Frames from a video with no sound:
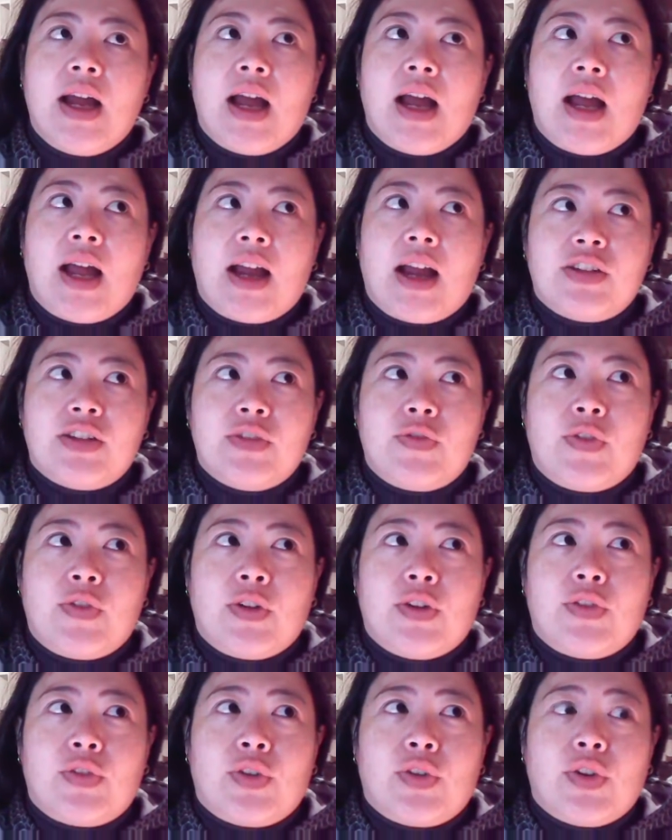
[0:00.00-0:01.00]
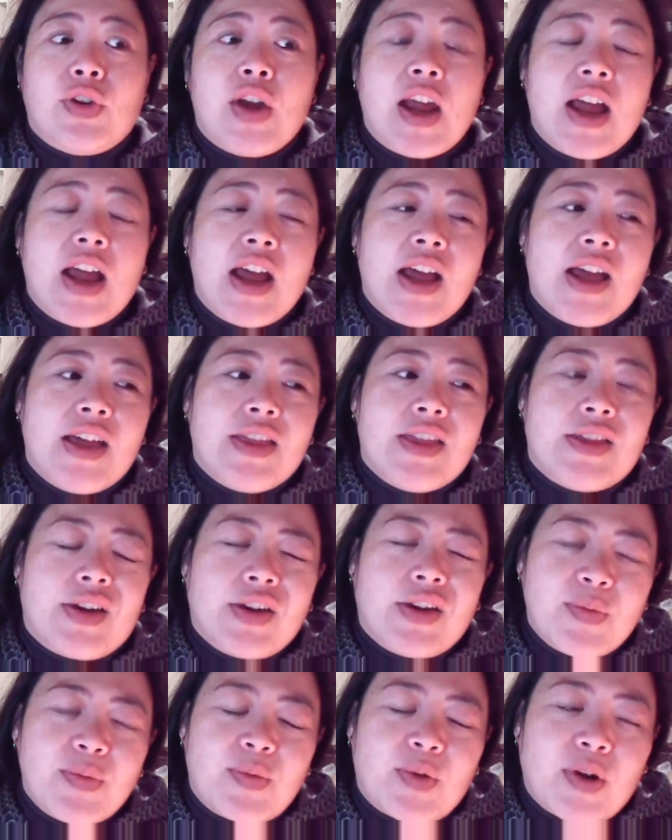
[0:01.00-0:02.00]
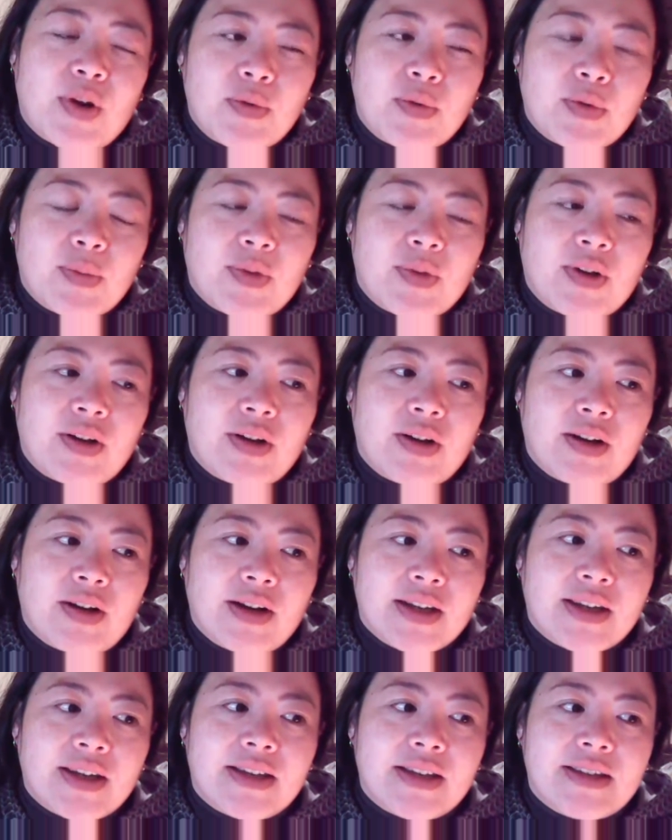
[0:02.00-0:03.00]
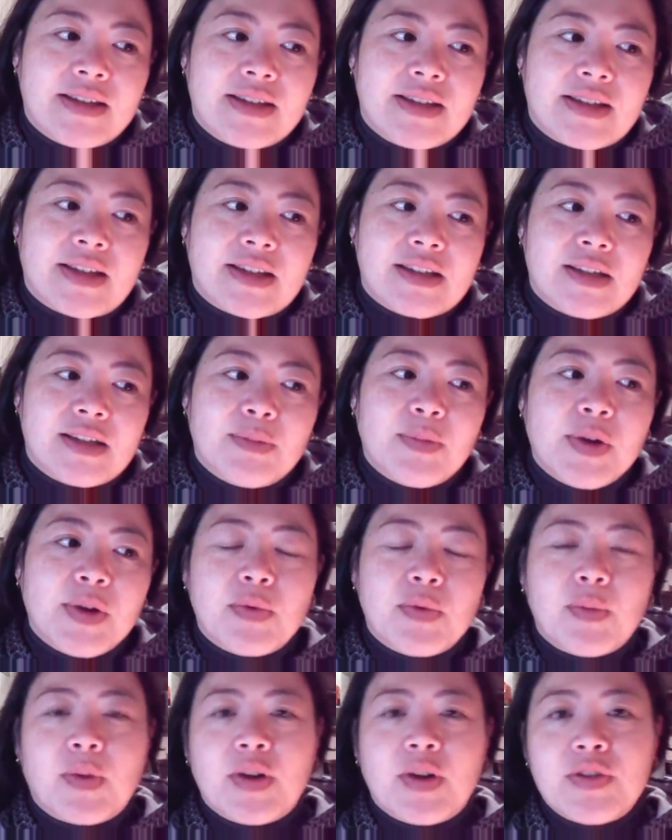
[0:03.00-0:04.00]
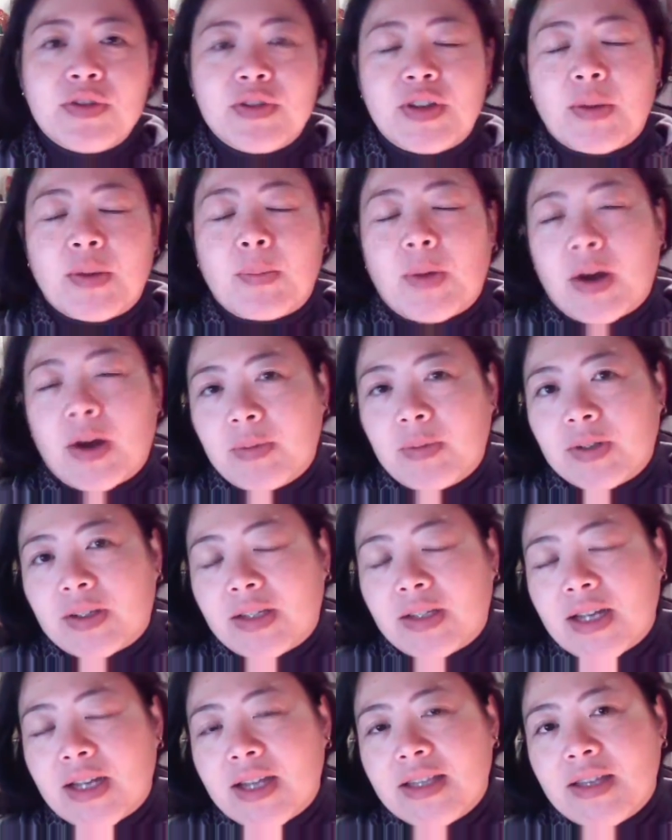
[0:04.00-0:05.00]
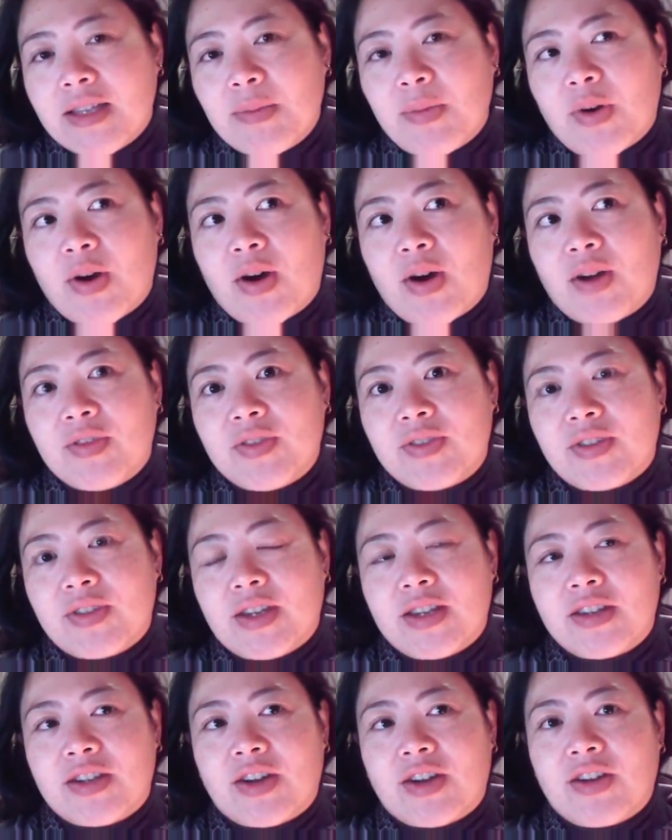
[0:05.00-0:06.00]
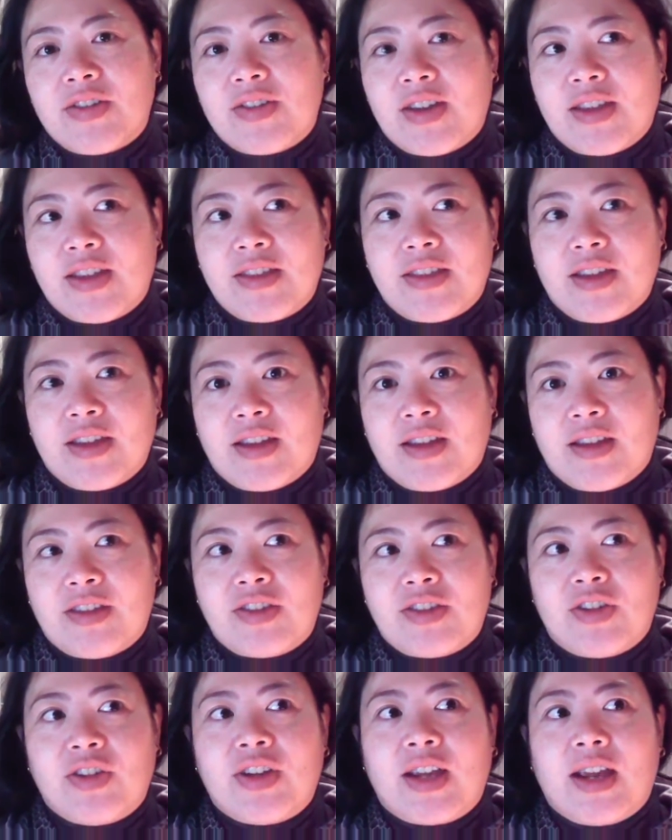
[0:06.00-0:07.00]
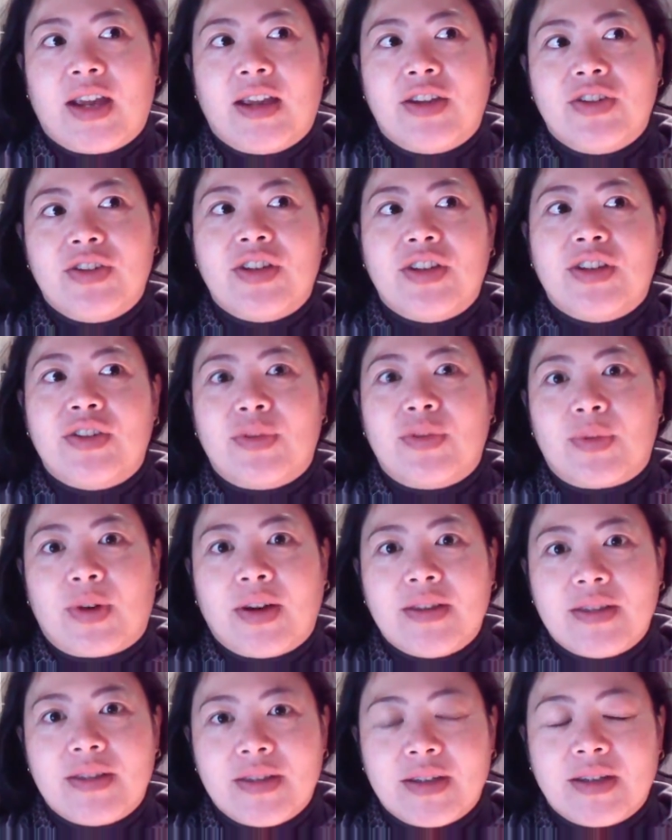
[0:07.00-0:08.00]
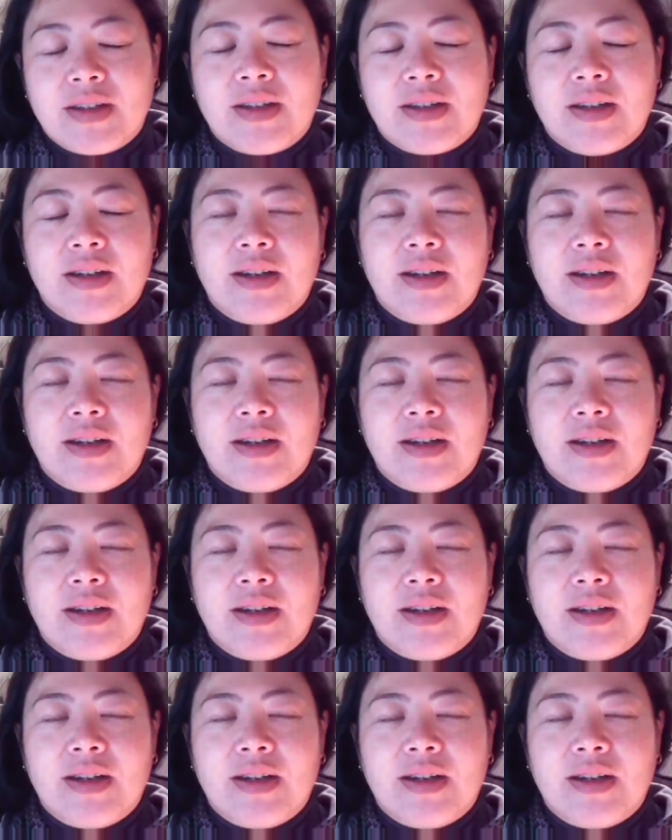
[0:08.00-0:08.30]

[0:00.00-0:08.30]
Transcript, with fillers: Actually follow through. The only problem, I guess, is that some people might do that publicly and then behind the scenes go, there, there, it's okay, you did the right thing.